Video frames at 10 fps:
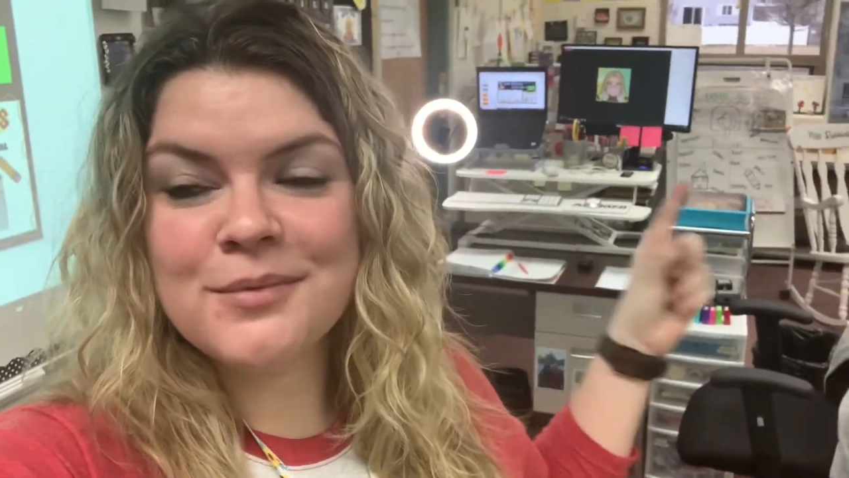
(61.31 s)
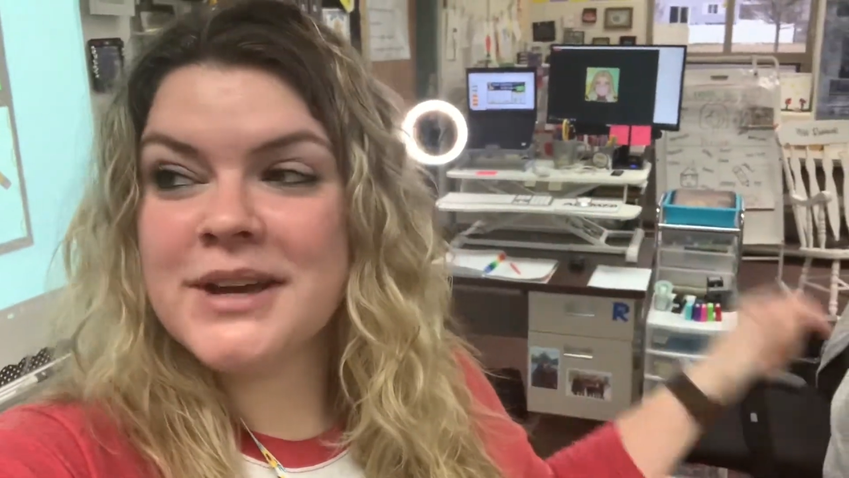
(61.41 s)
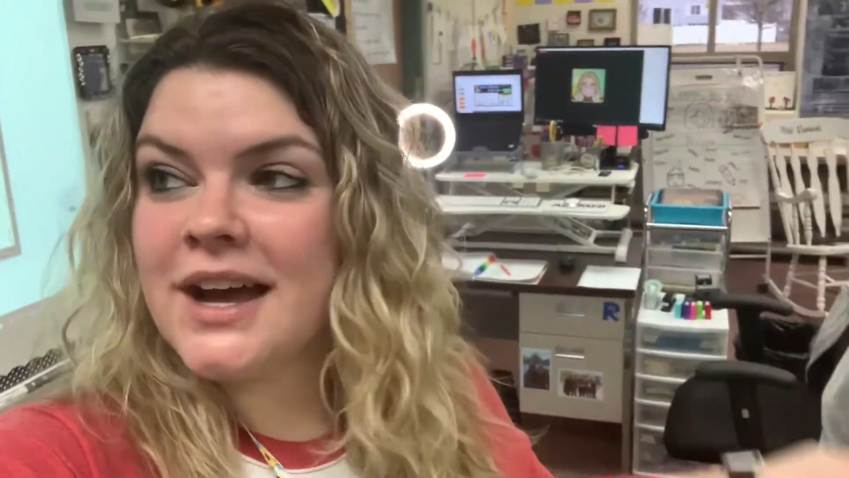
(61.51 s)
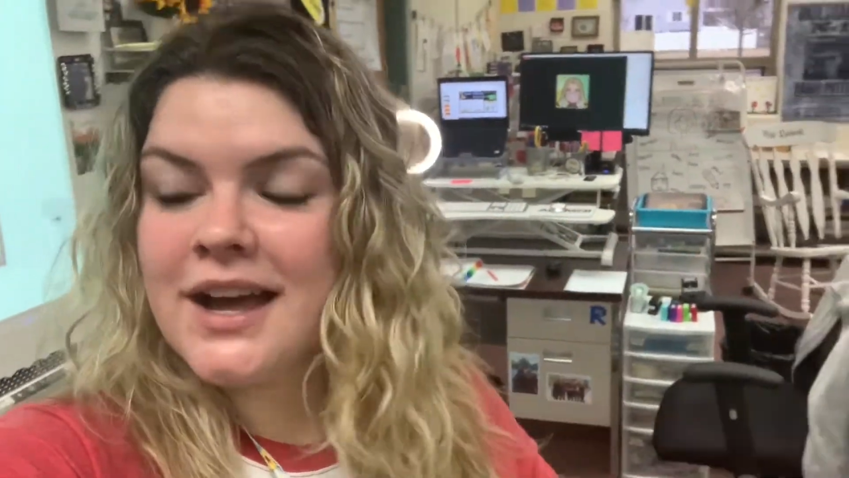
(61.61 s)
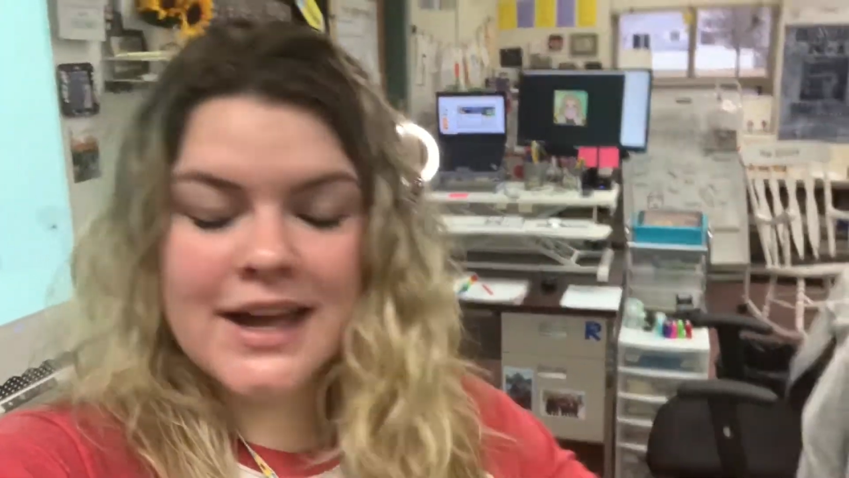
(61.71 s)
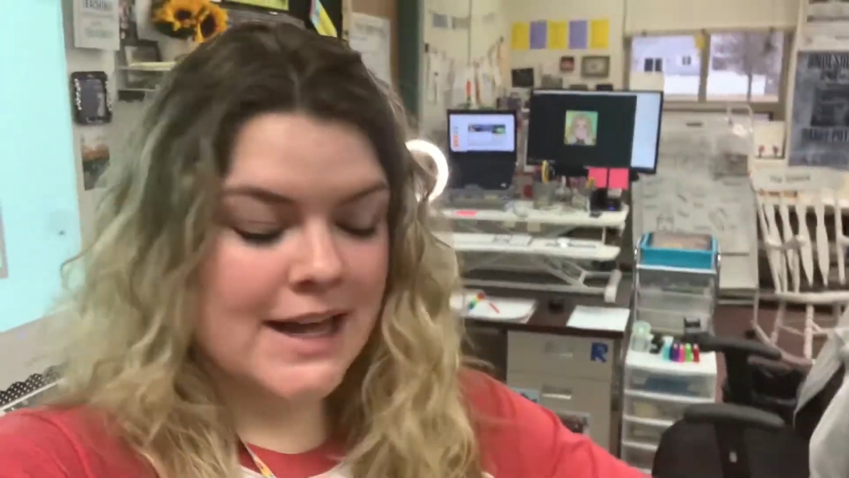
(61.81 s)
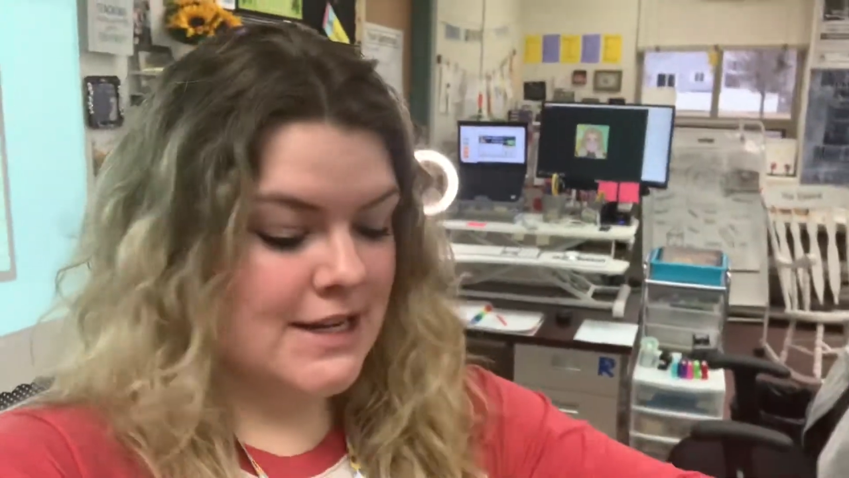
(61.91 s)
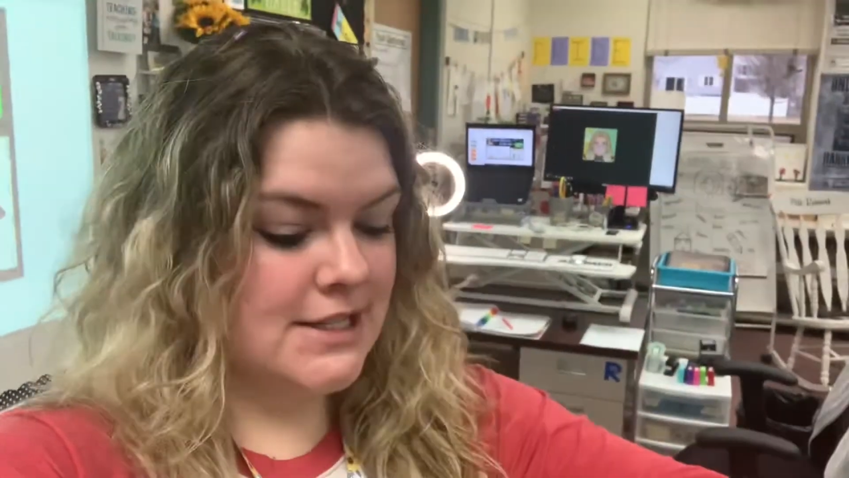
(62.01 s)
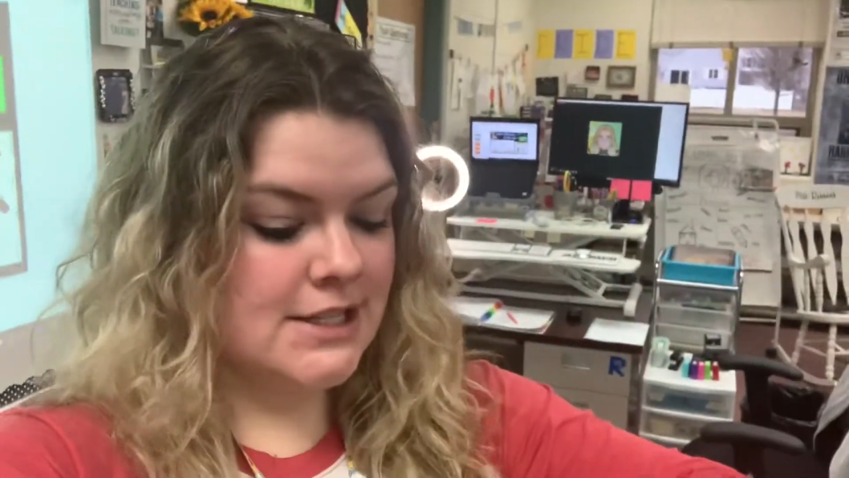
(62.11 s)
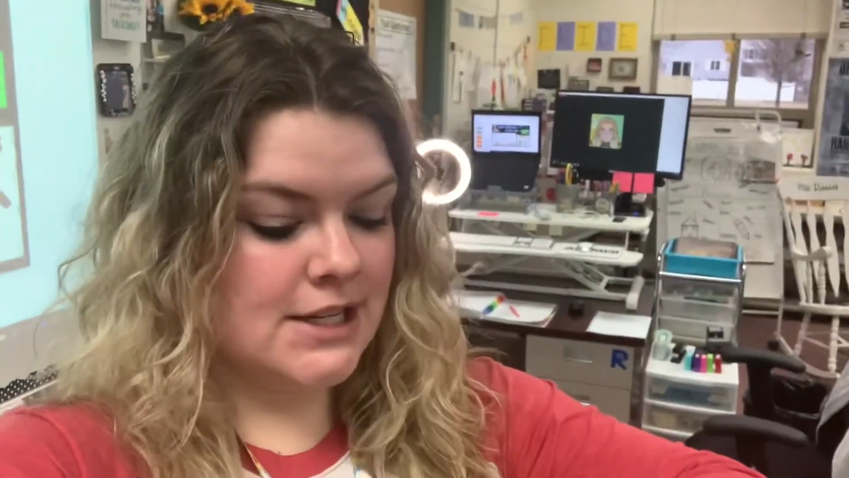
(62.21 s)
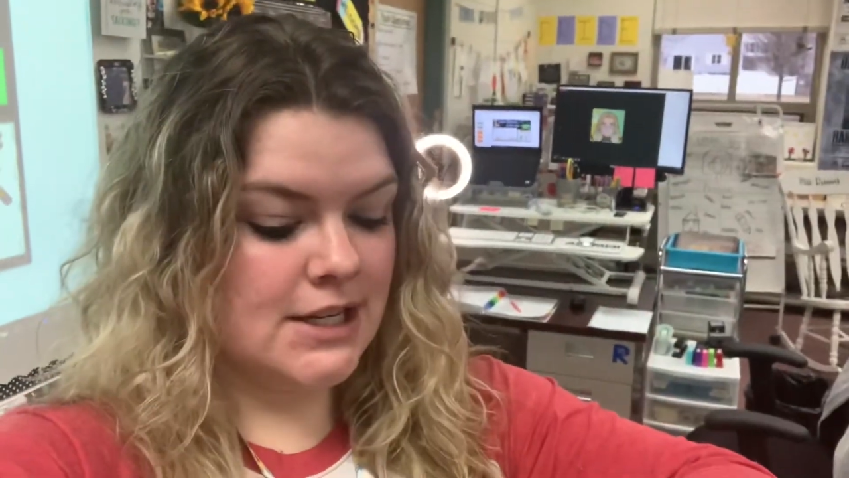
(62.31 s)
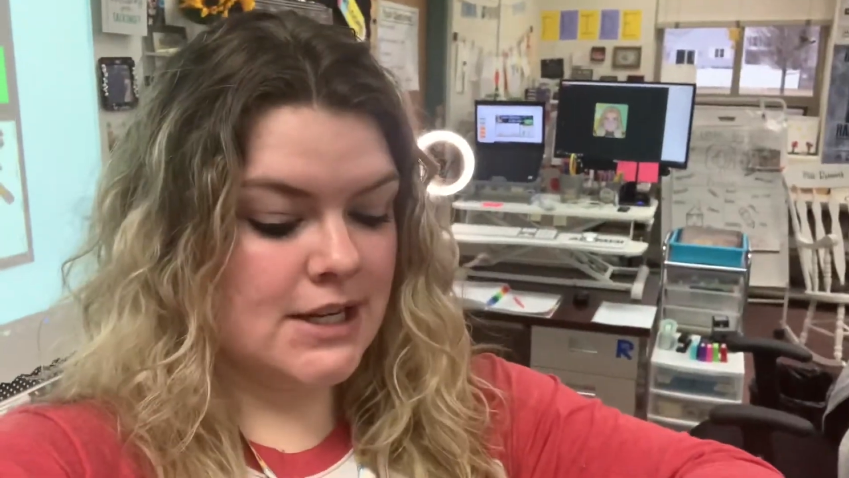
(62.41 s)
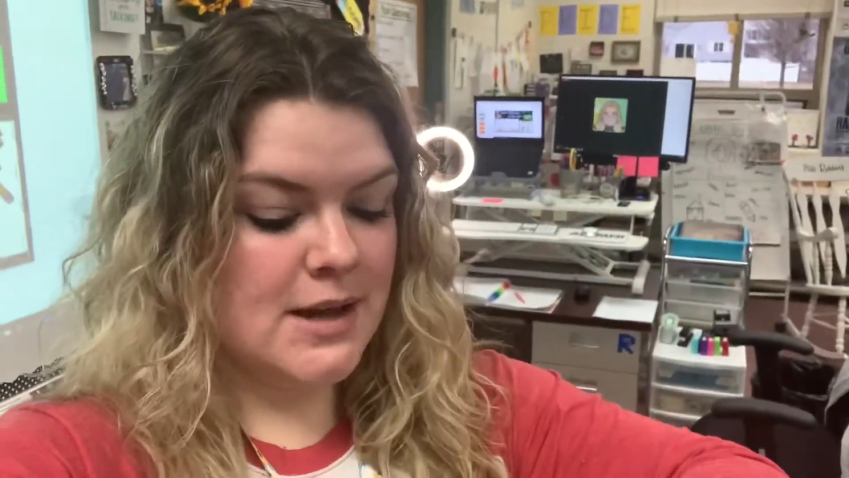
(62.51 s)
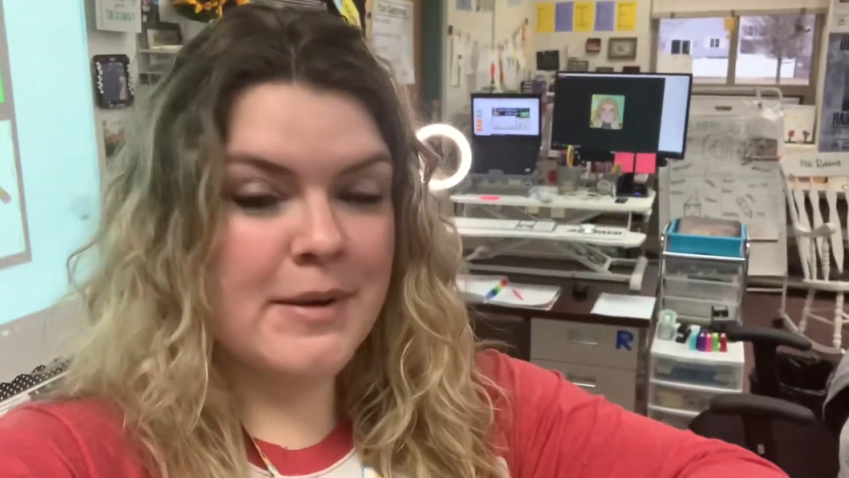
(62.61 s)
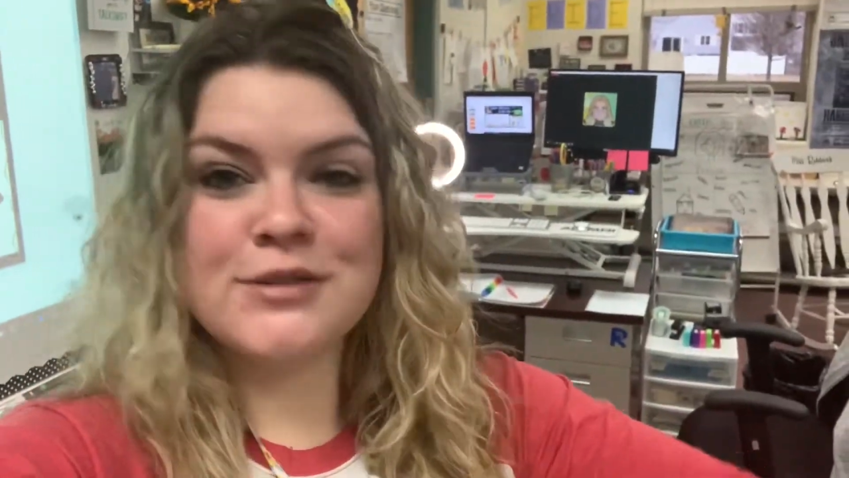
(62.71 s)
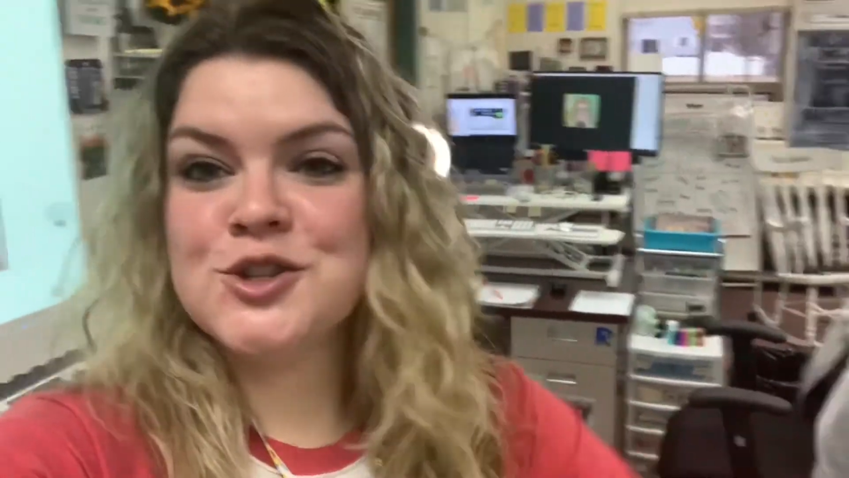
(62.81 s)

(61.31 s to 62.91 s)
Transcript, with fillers: We got about